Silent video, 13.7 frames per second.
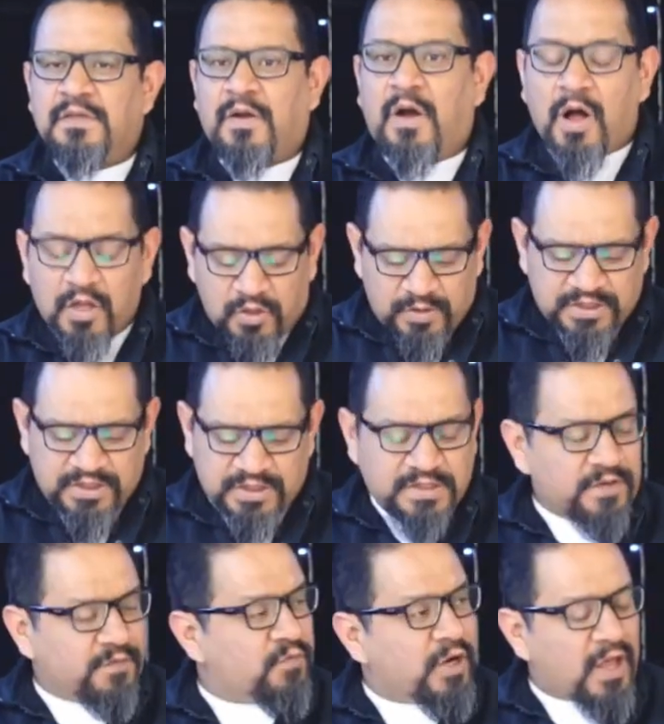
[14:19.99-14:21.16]
All Christians,
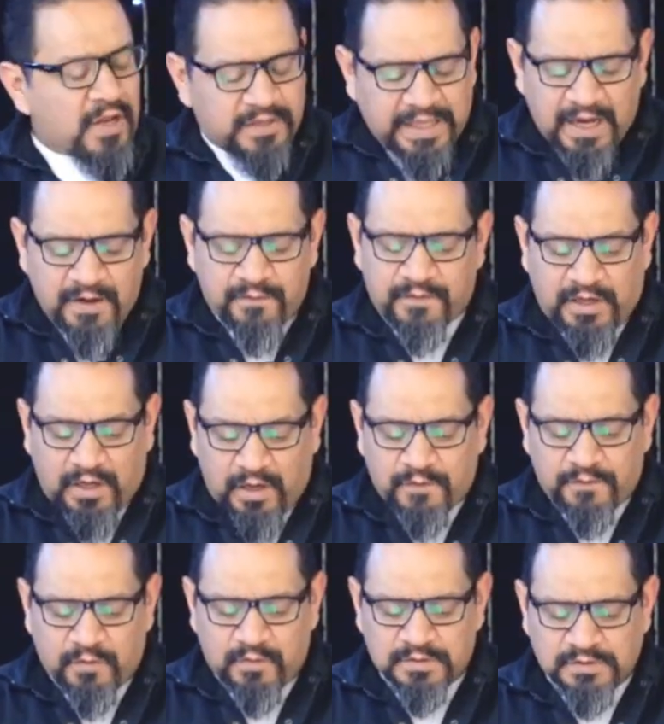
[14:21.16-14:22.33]
if we're not
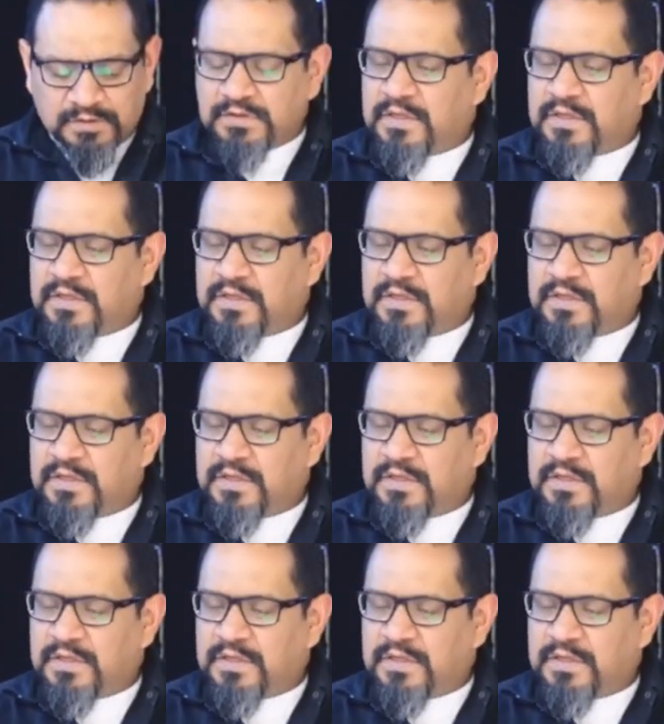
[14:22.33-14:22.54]
careful,